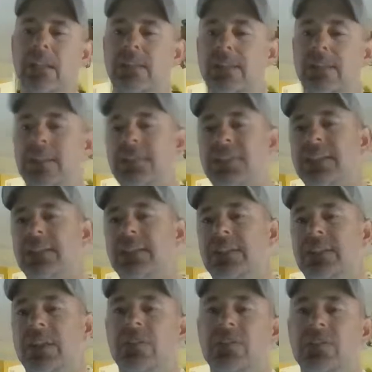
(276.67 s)
This
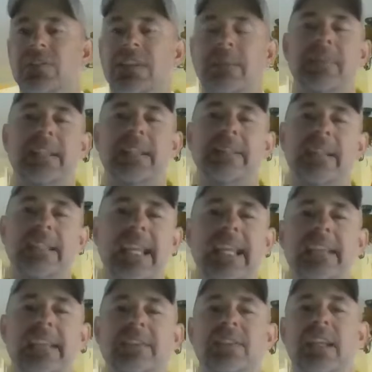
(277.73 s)
is something that
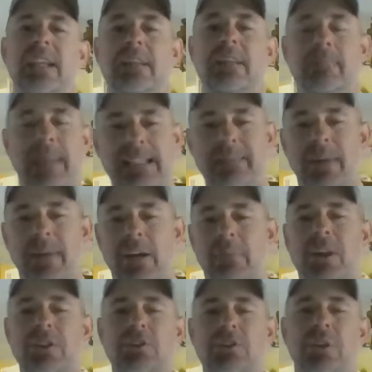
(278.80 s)
takes an immense amount of
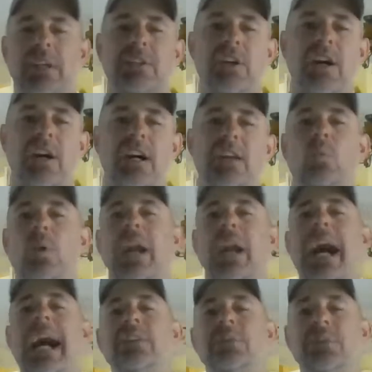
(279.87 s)
pressure on the dog. What
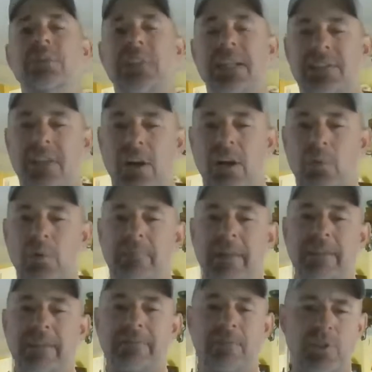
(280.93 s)
I do is I start with
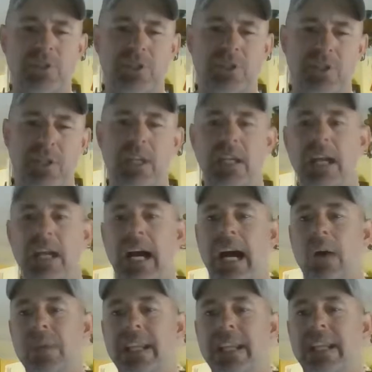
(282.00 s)
my first
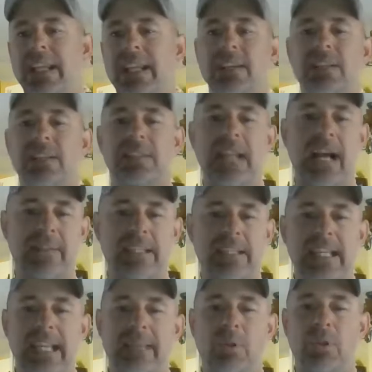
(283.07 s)
week is on the
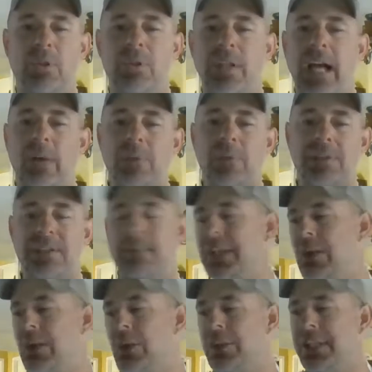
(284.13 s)
table with
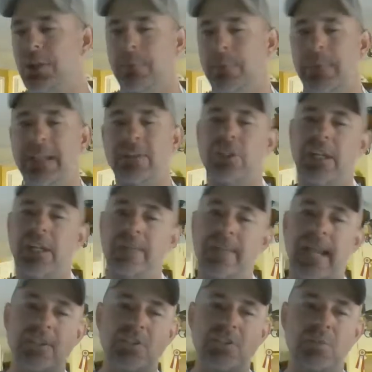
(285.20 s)
something called the ear pinch, and then
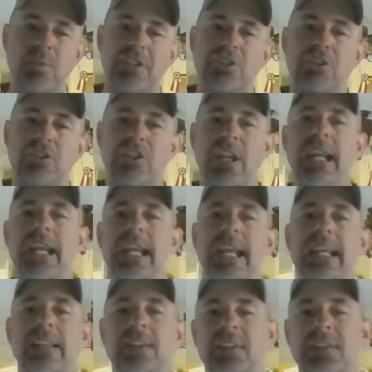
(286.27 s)
I switch
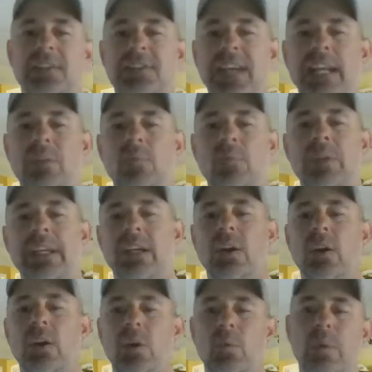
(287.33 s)
into the second week
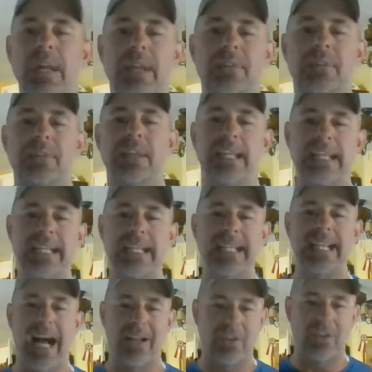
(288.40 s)
with an
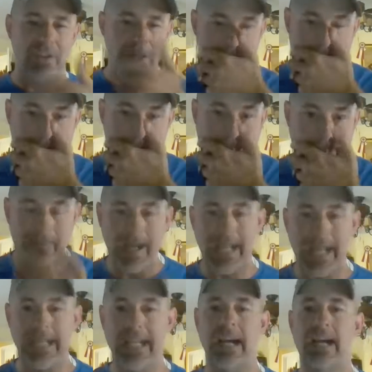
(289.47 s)
e-collar on
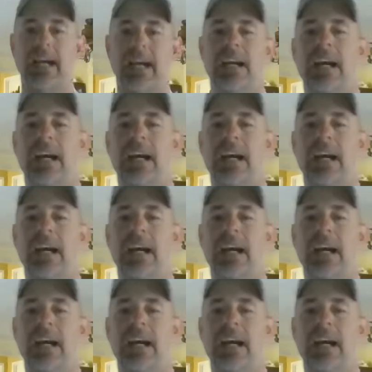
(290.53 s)
my